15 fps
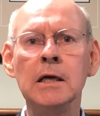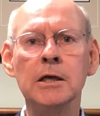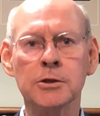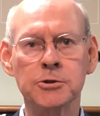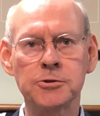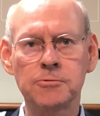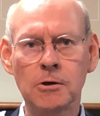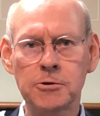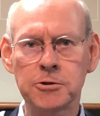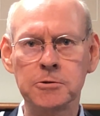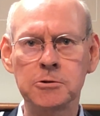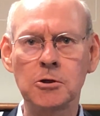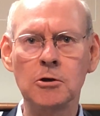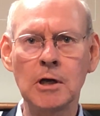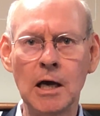
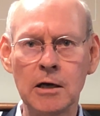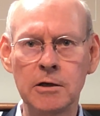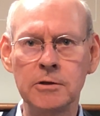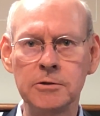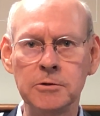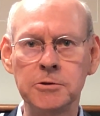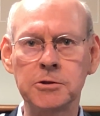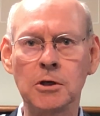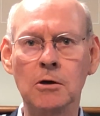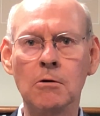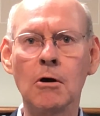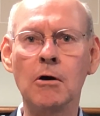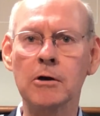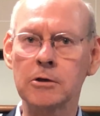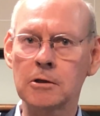Instructions on how to do so
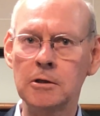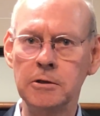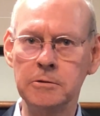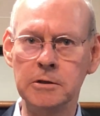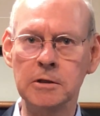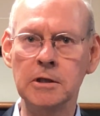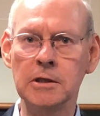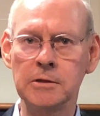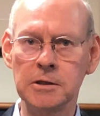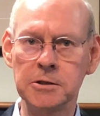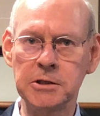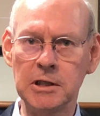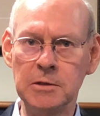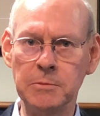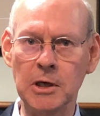are included in
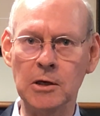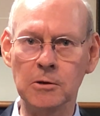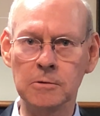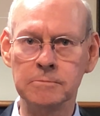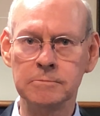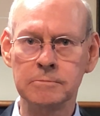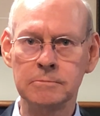this email.